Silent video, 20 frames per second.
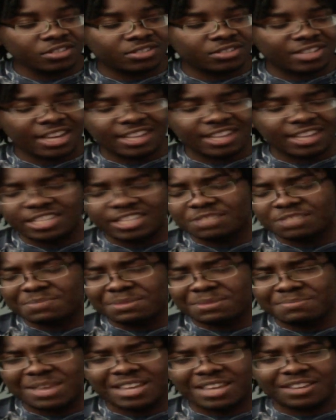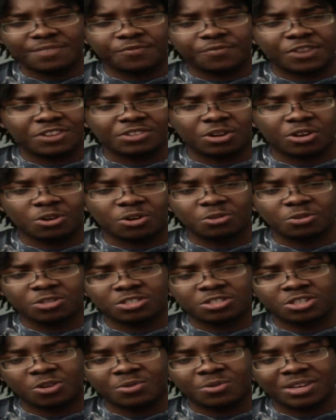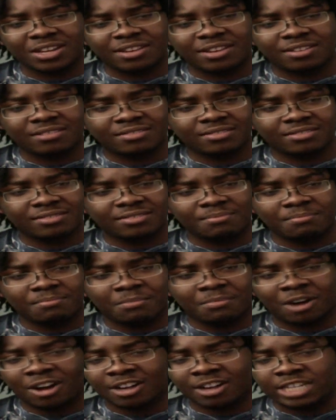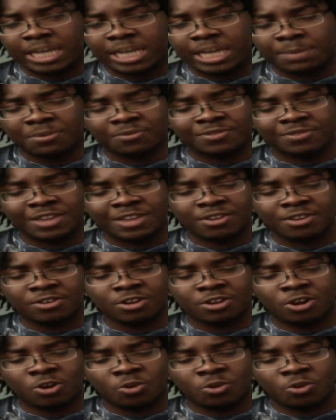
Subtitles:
So yeah, I seem to be making fun of the whole shonen manga type of thing,